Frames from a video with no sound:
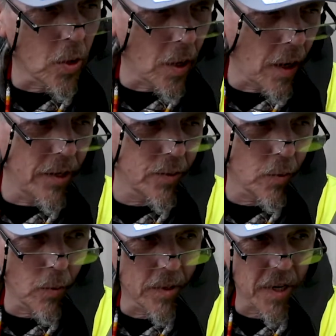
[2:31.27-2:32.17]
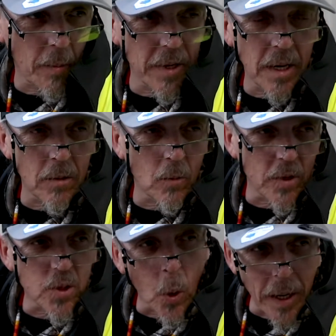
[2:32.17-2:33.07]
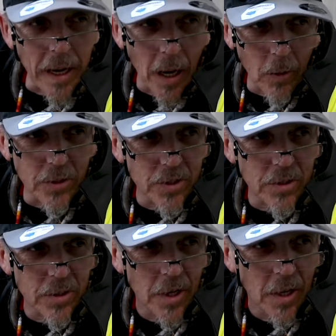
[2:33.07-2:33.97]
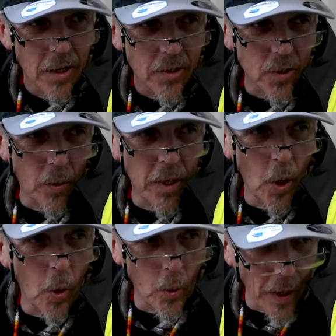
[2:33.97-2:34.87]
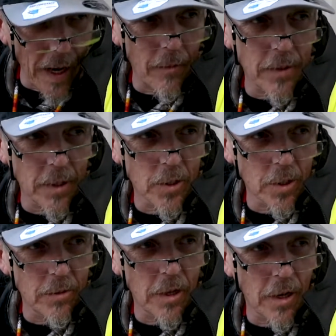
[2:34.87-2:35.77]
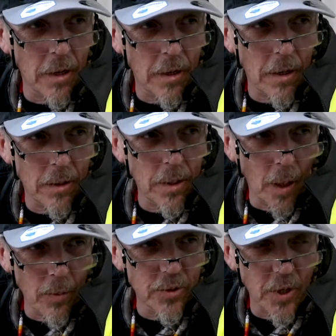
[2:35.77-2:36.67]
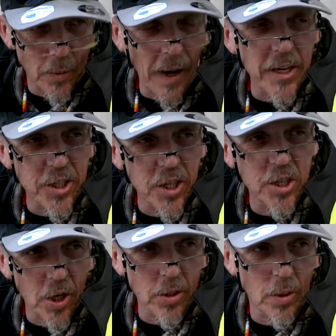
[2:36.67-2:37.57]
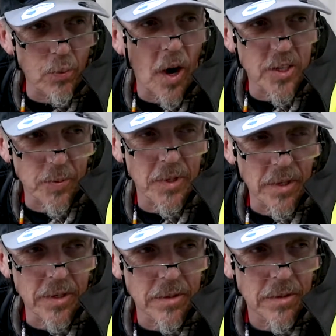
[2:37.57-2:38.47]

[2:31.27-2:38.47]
totalize with what's coming in and what's going out. So we know we're having a good numbers that are matching each other approximately.